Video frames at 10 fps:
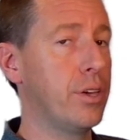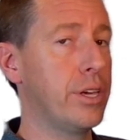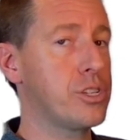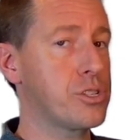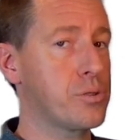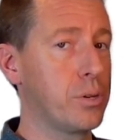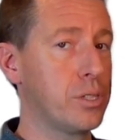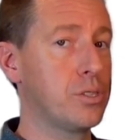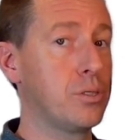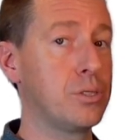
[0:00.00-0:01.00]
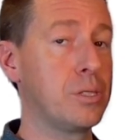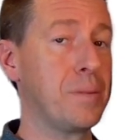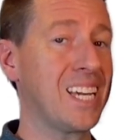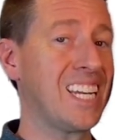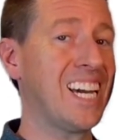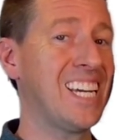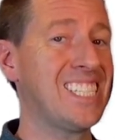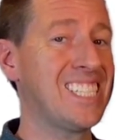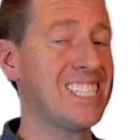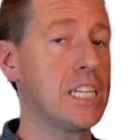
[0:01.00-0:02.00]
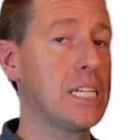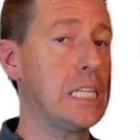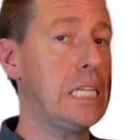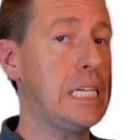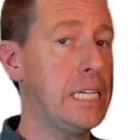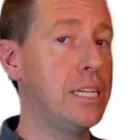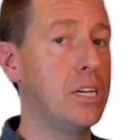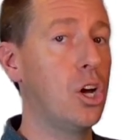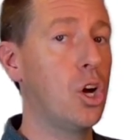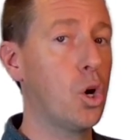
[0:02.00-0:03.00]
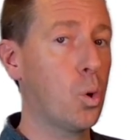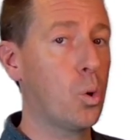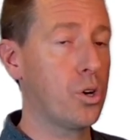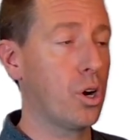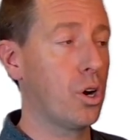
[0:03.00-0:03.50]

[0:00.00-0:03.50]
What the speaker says: It shortens those to make a nice, clean corner.